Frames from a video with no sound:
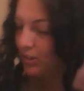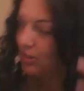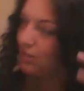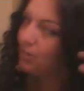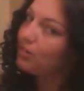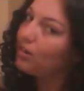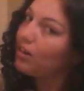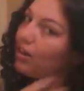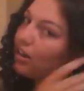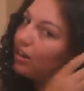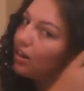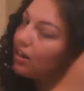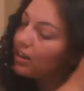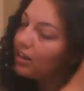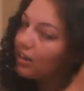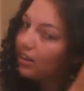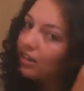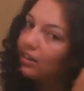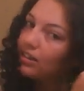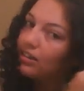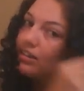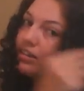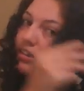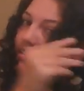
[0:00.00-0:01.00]
to our
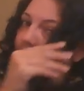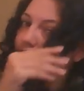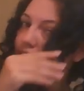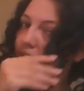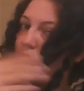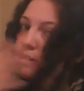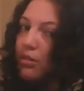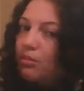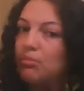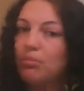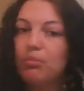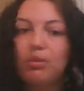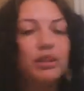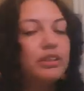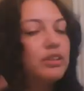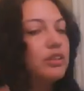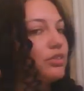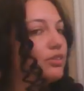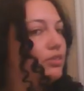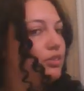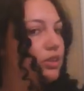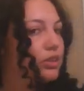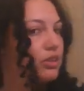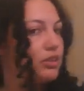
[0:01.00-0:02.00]
bunch
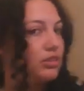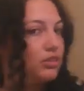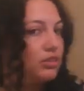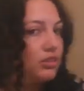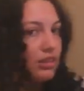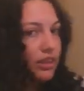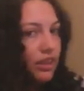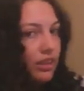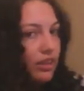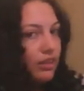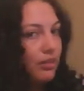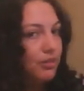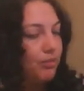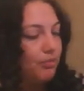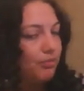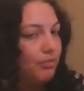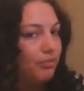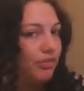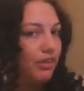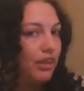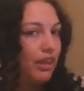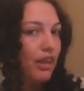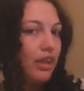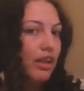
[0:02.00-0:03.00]
of curls here.
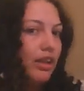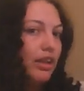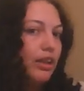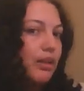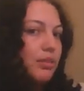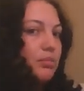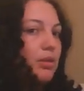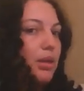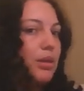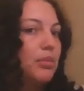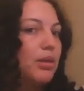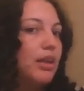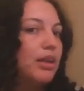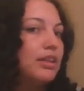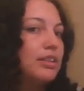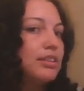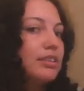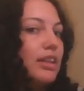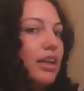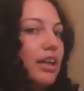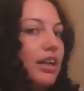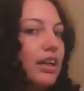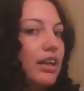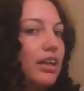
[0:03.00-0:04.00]
And maybe I
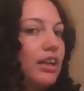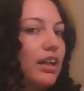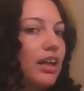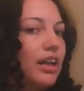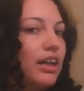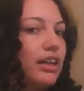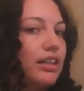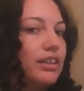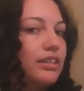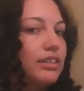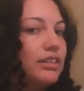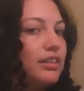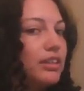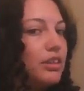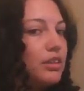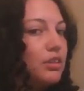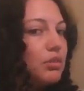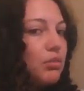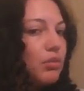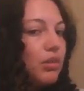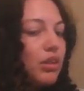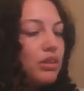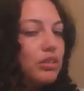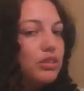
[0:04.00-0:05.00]
decided I
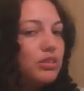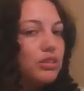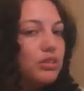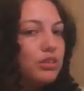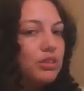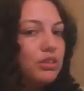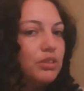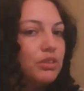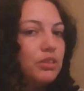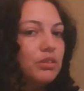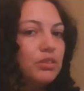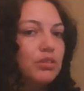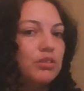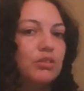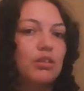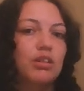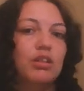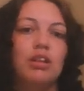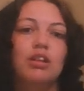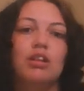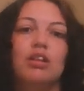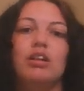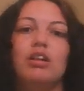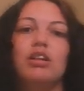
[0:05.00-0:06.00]
didn't want to do
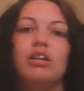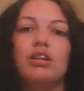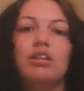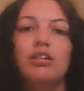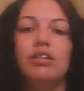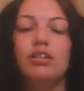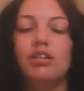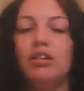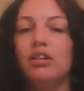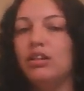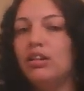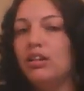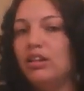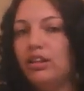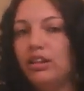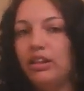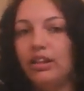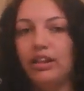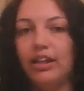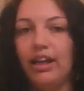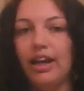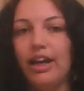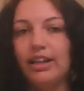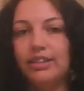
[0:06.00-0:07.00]

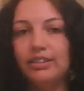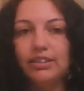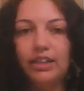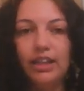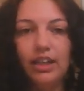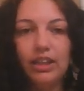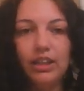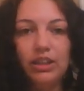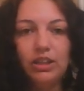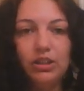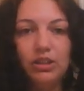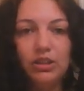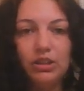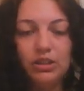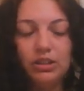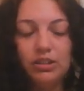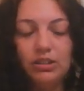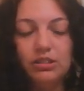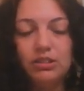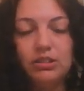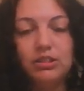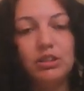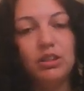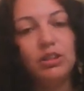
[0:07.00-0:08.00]
the cascading
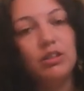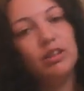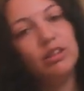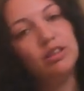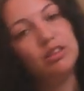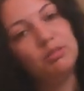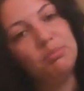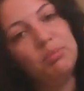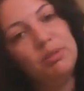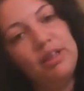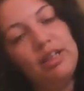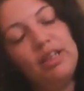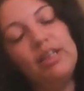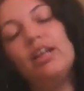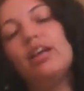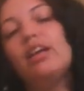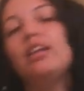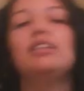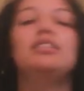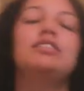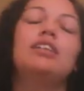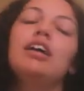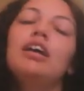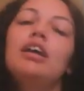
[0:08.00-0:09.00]
curls. So it is pretty, I
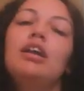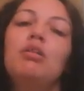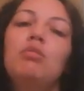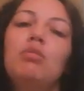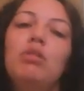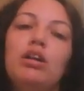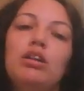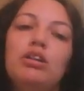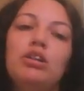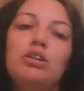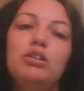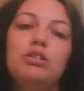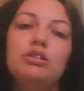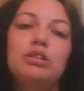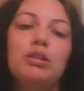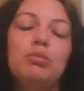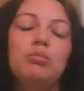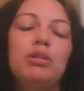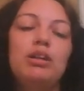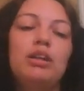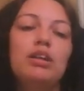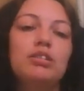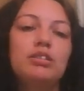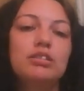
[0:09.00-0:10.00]
decided I wanted to do
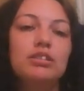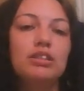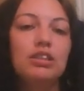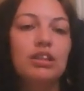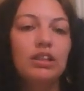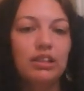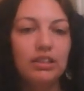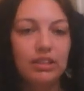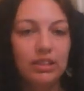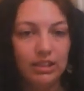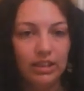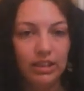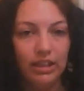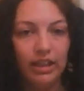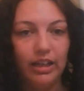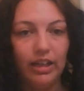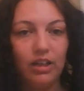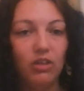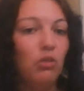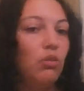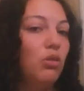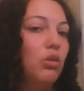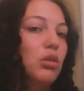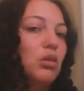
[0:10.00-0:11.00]
something else
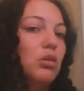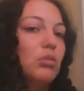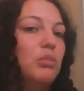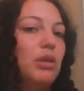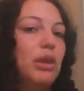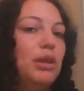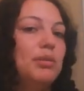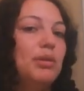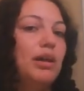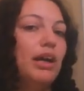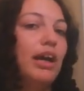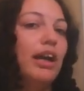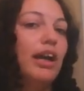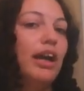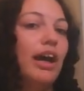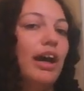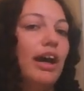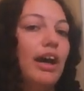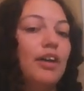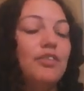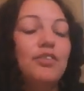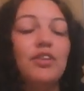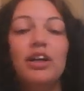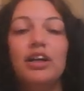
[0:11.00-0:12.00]
today. Or maybe I
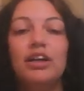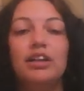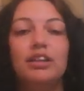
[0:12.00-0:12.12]
have